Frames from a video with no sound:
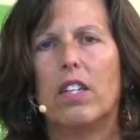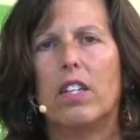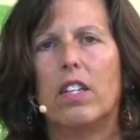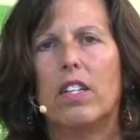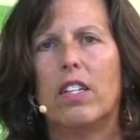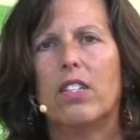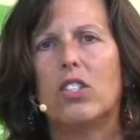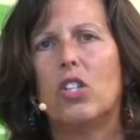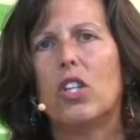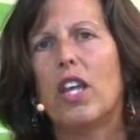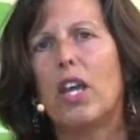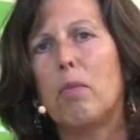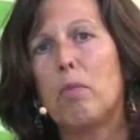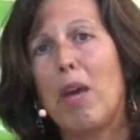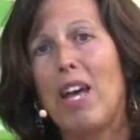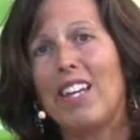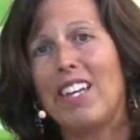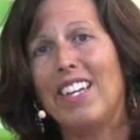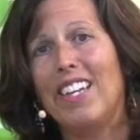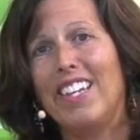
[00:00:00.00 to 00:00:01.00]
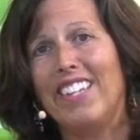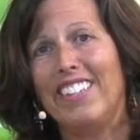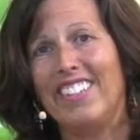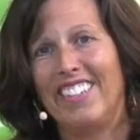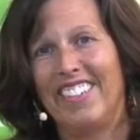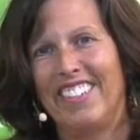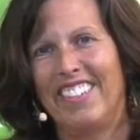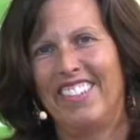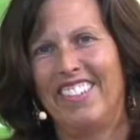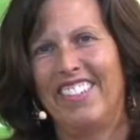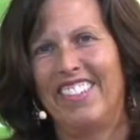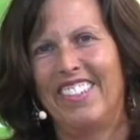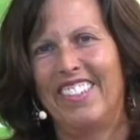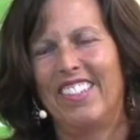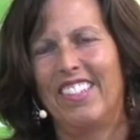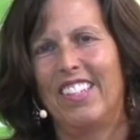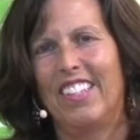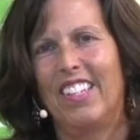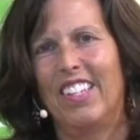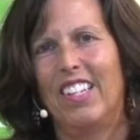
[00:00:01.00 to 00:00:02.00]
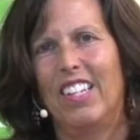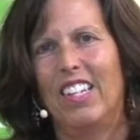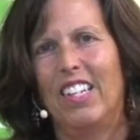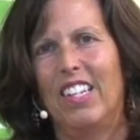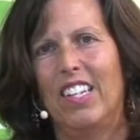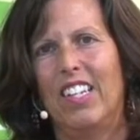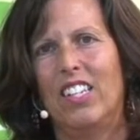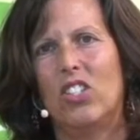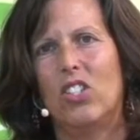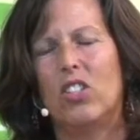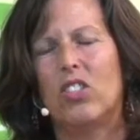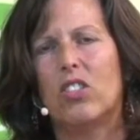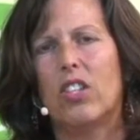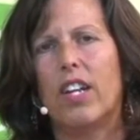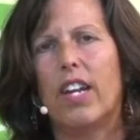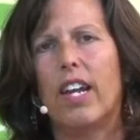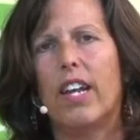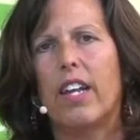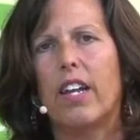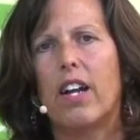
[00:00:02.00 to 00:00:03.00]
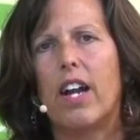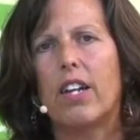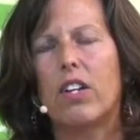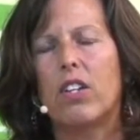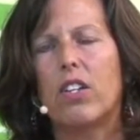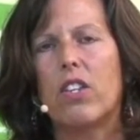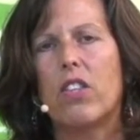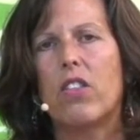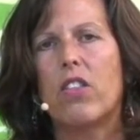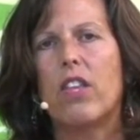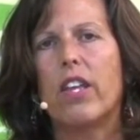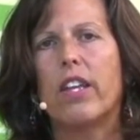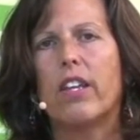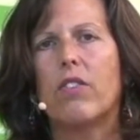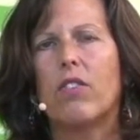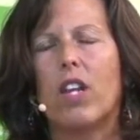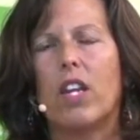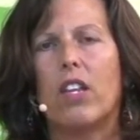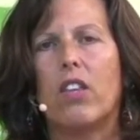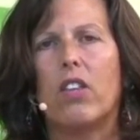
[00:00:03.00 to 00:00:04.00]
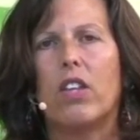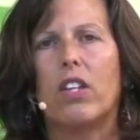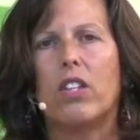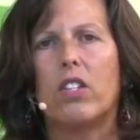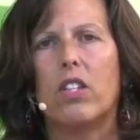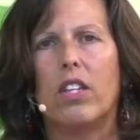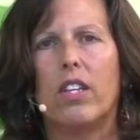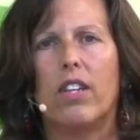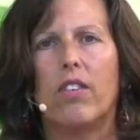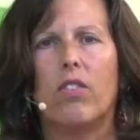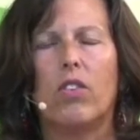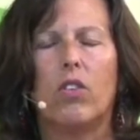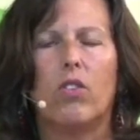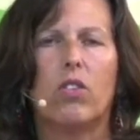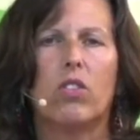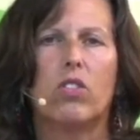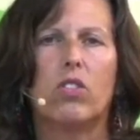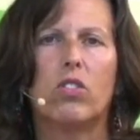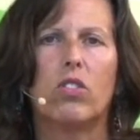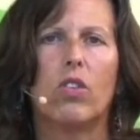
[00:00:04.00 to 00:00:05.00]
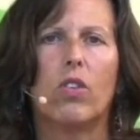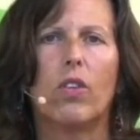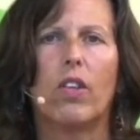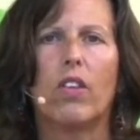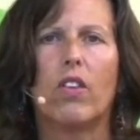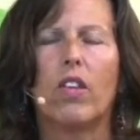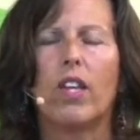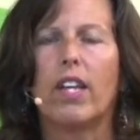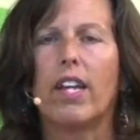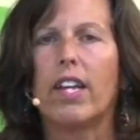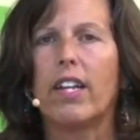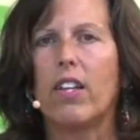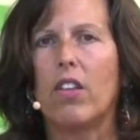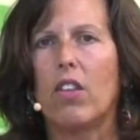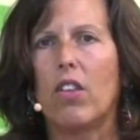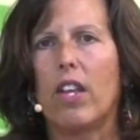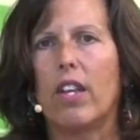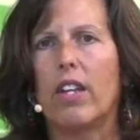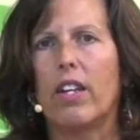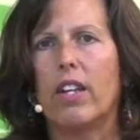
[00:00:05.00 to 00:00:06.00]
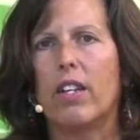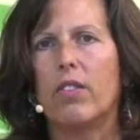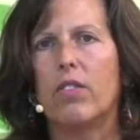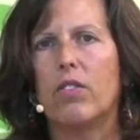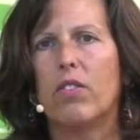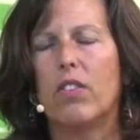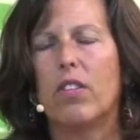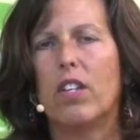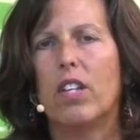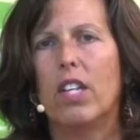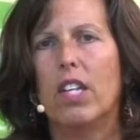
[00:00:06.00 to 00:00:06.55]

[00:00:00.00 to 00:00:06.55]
And she came back in. And she said, I couldn't think of anything to give you. This is the only thing I could think of.